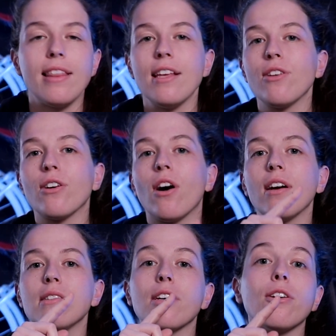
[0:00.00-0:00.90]
I think they're
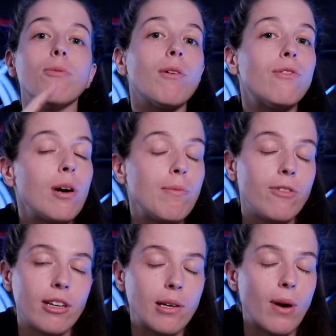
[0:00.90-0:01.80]
cars that could perform
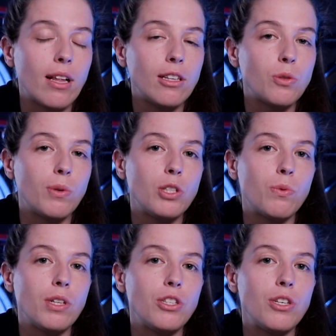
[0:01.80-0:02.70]
very well in
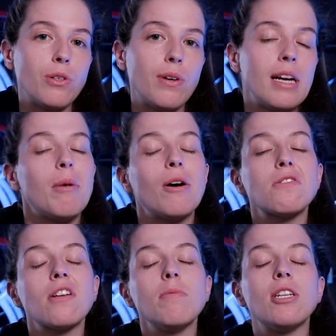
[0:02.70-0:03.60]
2022, and I'm
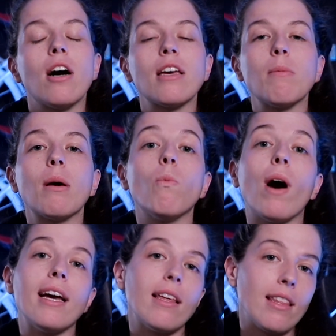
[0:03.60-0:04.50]
also gonna be talking about
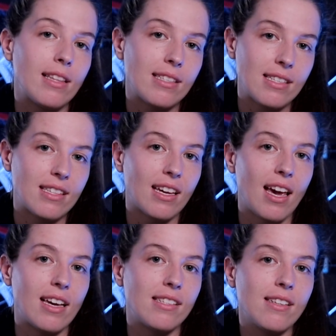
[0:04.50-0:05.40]
why I think this is the
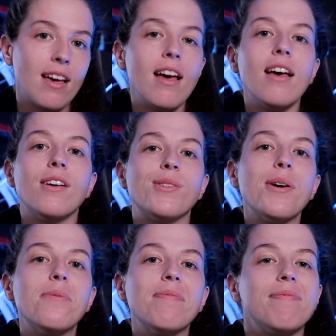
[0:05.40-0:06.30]
case.
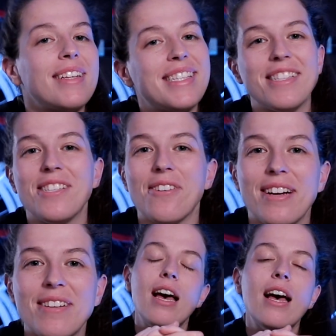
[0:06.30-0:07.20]
So let's get
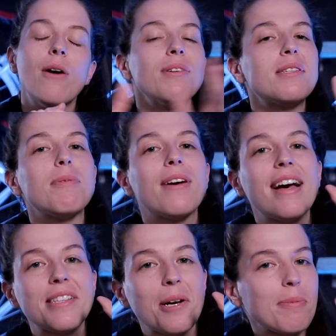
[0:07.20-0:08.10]
started. What's up, you
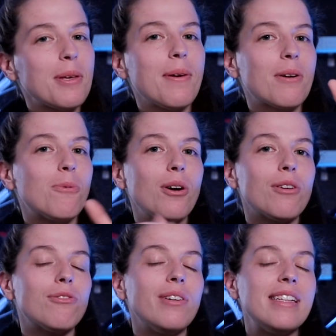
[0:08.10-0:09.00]
guys? I hope that you had a
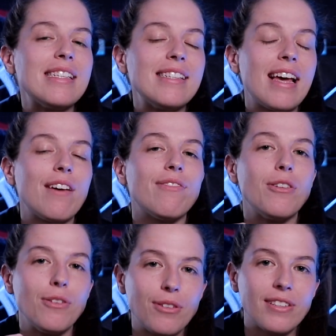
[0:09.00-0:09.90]
wonderful and safe
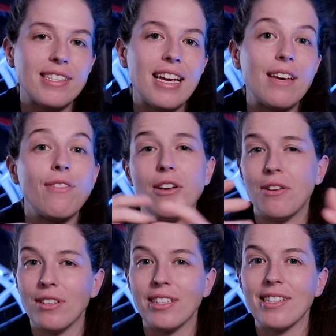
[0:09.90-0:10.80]
New Year's Eve and
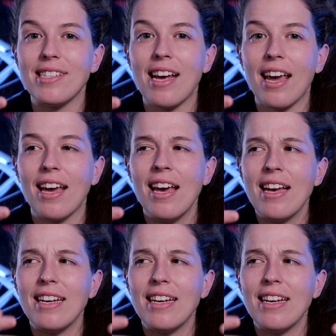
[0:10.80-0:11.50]
New Year's Day.